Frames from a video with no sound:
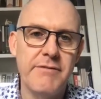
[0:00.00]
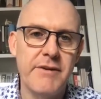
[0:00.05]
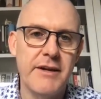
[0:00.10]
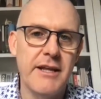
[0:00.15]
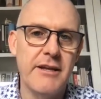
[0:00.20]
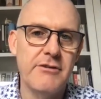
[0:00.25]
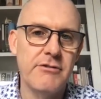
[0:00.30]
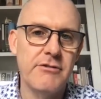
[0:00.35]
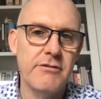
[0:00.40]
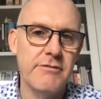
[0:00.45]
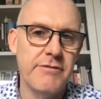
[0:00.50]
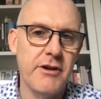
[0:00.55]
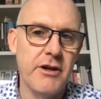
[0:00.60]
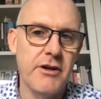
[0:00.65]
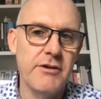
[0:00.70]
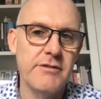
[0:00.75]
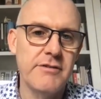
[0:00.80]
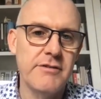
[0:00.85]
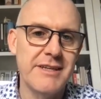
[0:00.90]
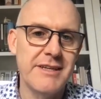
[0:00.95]
financial
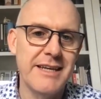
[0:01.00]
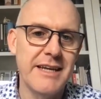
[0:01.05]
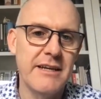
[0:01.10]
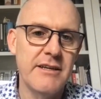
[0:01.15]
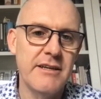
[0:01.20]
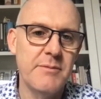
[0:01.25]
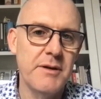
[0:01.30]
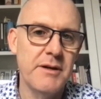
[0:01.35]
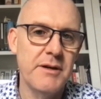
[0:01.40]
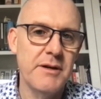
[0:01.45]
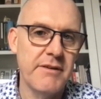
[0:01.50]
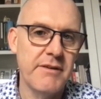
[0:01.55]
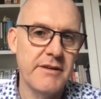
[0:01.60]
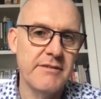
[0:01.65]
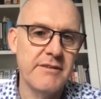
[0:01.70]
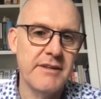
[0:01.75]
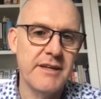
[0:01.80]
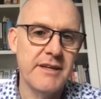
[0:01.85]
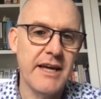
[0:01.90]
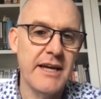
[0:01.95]
flows that need to be
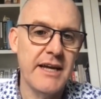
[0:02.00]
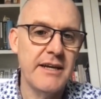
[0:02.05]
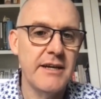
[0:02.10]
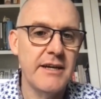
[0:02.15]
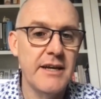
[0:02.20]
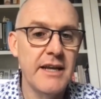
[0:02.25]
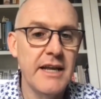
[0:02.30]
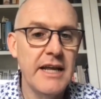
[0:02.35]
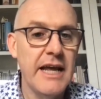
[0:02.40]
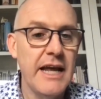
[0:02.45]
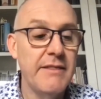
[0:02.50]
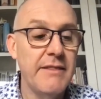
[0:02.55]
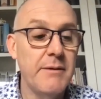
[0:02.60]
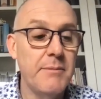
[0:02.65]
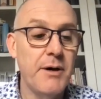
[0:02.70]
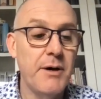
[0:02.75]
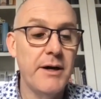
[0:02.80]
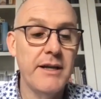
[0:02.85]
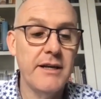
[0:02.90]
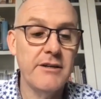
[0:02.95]
investigated, and
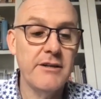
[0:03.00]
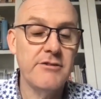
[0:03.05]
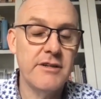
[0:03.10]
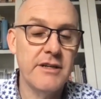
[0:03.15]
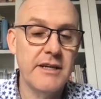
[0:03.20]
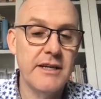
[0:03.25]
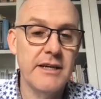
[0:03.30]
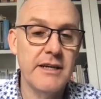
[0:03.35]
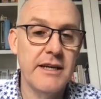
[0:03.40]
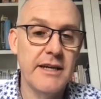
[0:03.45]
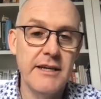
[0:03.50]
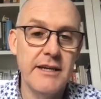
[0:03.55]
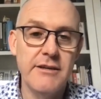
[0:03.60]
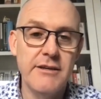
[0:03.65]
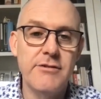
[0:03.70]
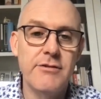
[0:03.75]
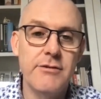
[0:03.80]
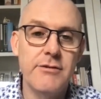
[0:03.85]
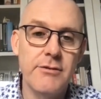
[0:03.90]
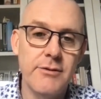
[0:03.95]
that might actually
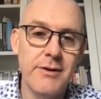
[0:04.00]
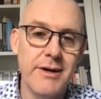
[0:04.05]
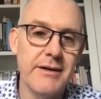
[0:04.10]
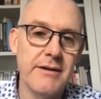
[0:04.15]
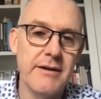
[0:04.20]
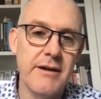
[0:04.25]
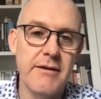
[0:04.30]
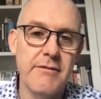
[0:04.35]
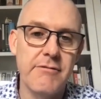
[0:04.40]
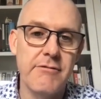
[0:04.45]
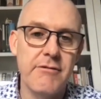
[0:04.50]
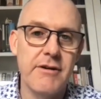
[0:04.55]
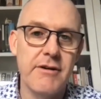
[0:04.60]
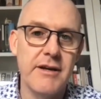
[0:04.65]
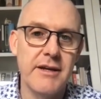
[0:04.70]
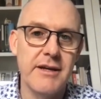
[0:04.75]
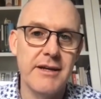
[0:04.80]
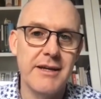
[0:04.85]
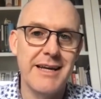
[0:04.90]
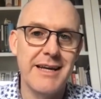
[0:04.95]
lead to
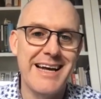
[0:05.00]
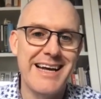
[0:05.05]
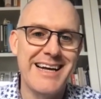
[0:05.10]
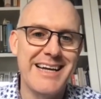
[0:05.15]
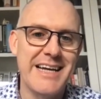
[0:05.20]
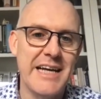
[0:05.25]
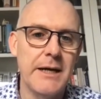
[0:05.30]
uncovering